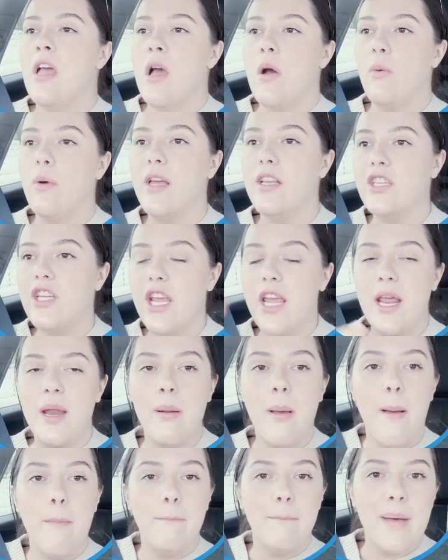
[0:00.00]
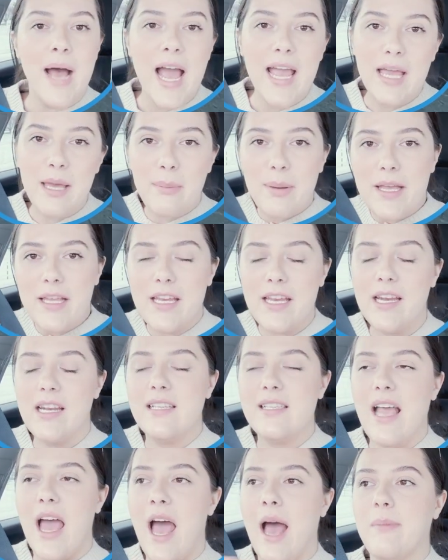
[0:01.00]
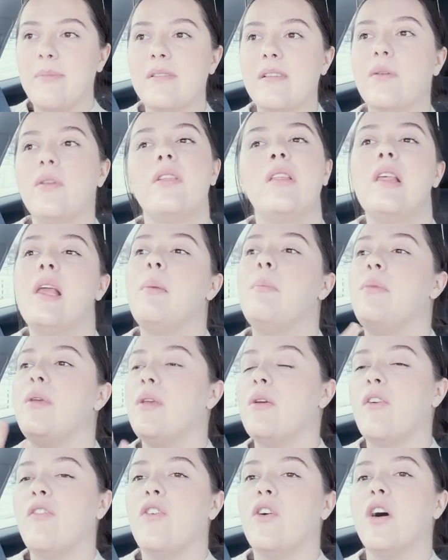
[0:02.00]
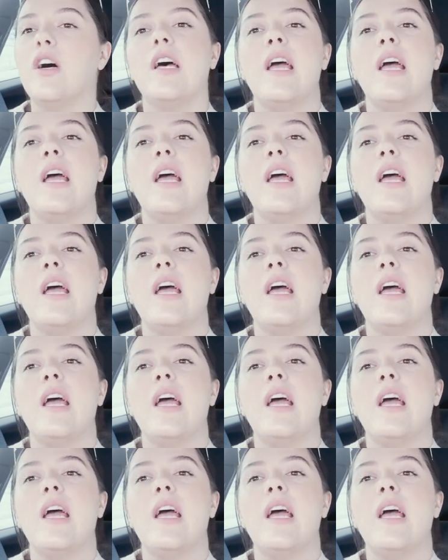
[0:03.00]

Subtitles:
which in my opinion is absolutely beautiful,